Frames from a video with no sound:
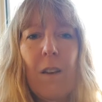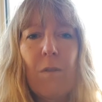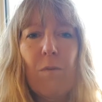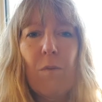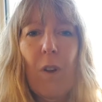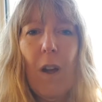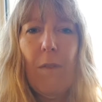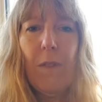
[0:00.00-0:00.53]

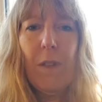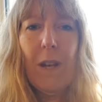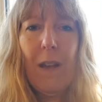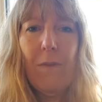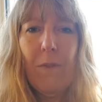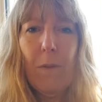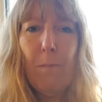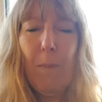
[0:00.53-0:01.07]
rather than
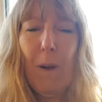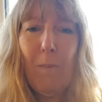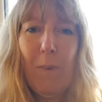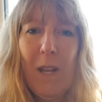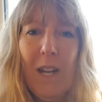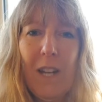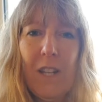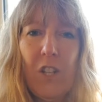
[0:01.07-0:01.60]
have them
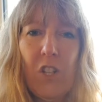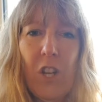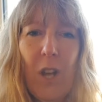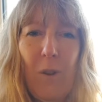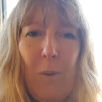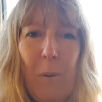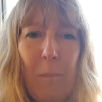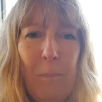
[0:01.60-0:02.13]
publicly
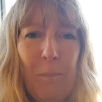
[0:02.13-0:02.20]
shown.